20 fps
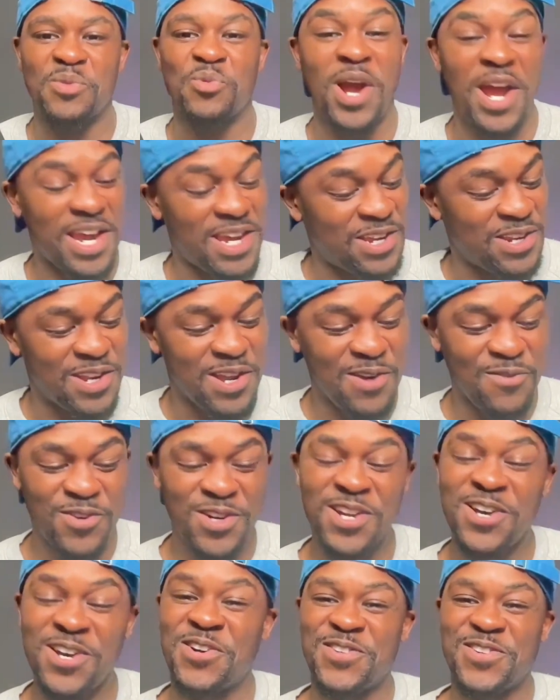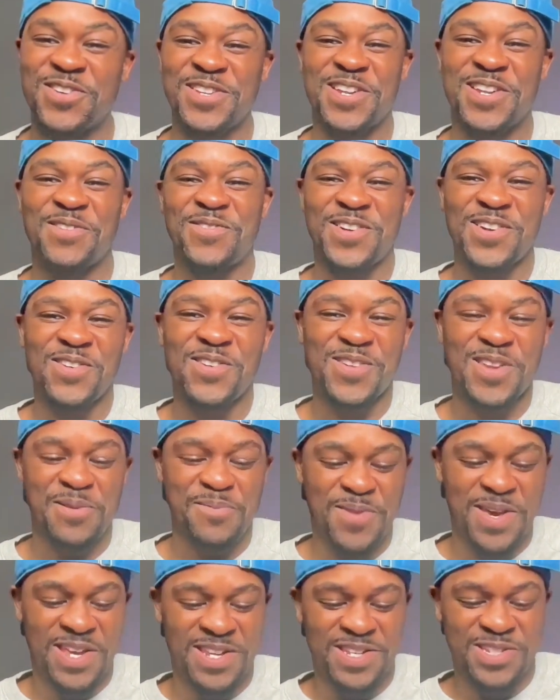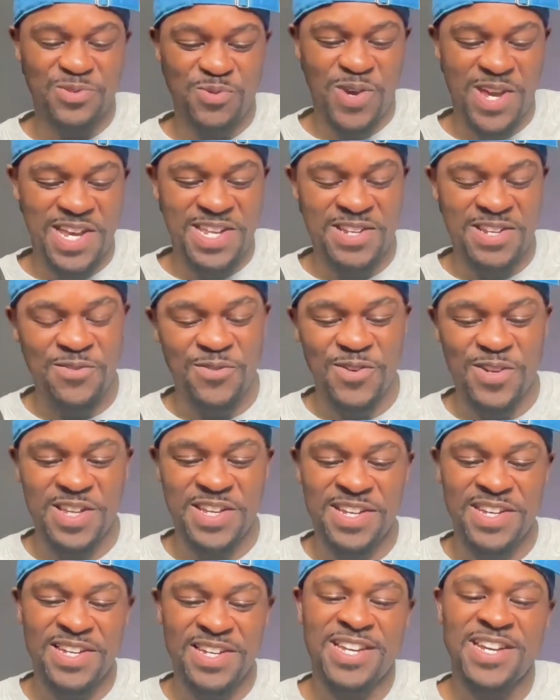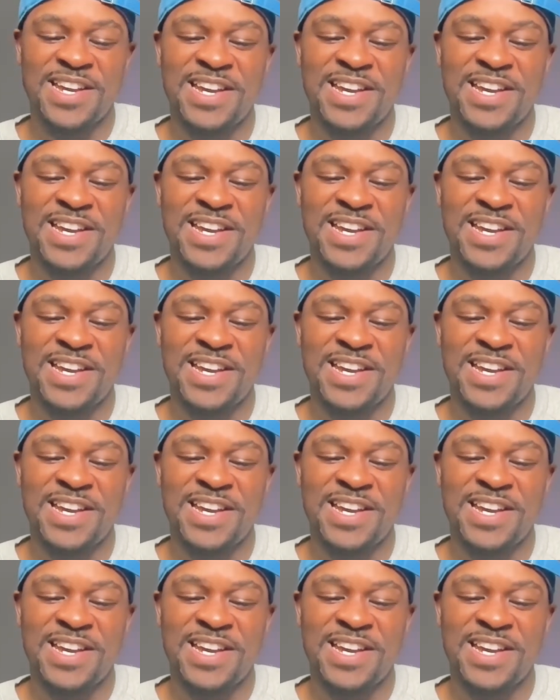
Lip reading: you're right. You never know. You never know. They may sway it differently.